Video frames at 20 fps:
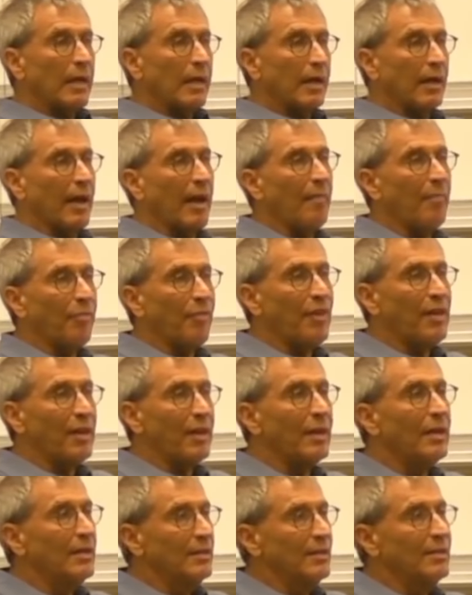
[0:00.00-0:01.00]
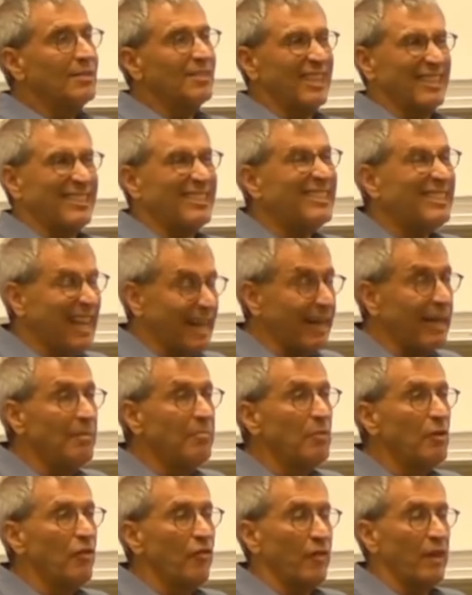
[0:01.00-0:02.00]
And I'm thinking, this is the
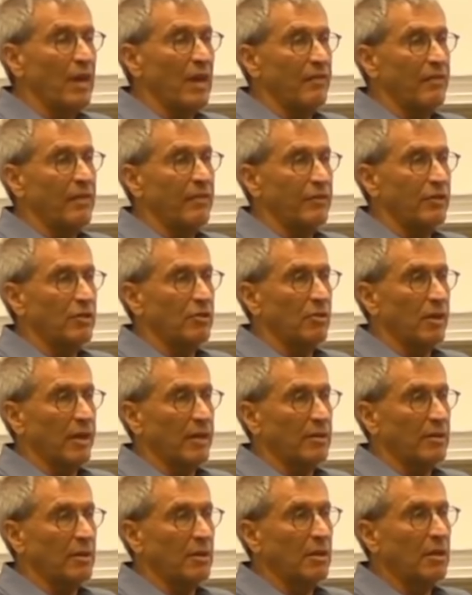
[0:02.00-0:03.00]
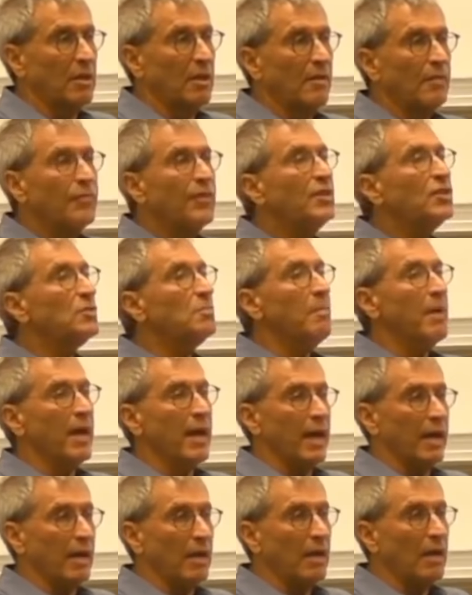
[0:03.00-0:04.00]
second movie I've ever directed. This
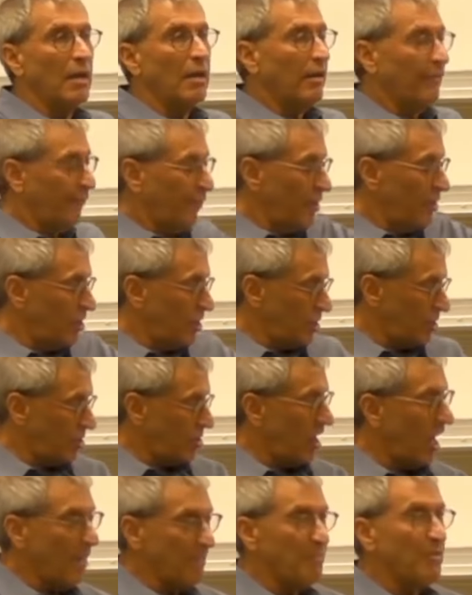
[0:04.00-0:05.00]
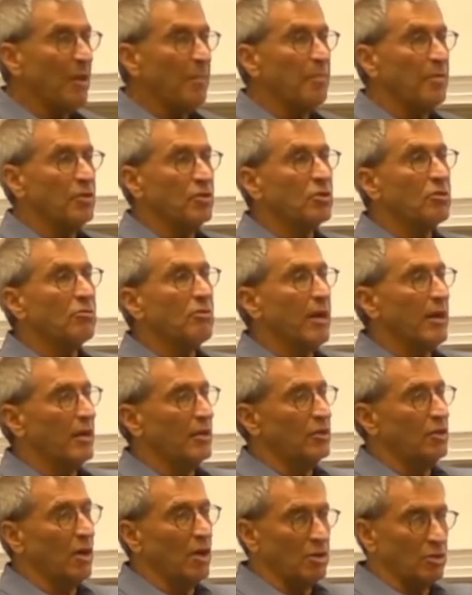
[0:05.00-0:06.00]
man, if we just typed up his
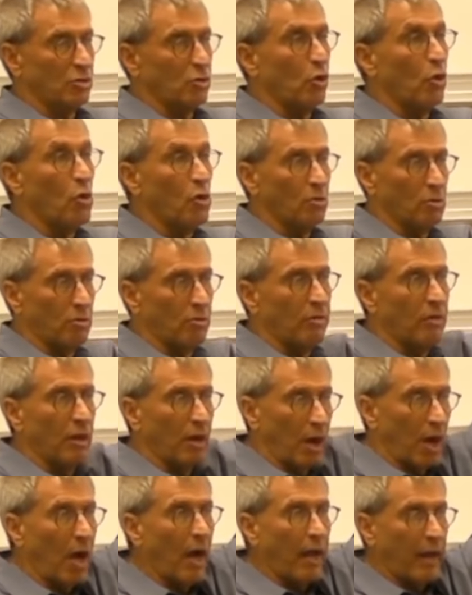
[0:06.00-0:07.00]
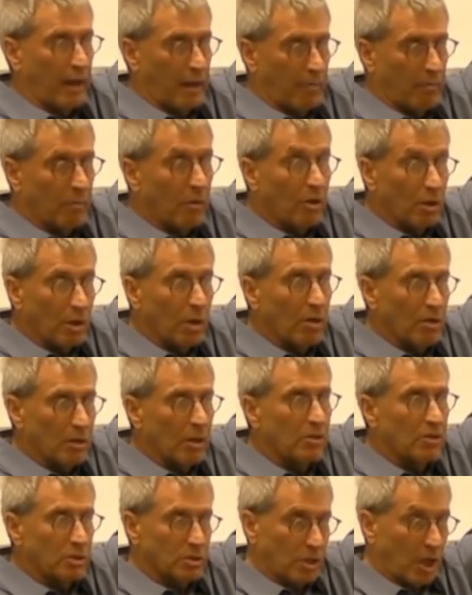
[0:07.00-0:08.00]
credits, are taller than I am. You know,
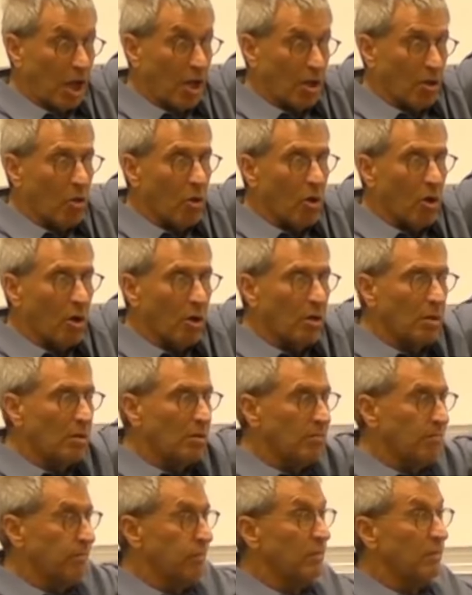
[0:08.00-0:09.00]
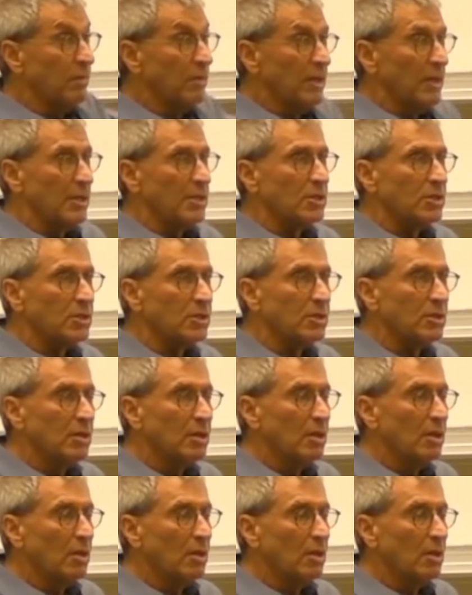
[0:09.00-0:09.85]
it's a long list.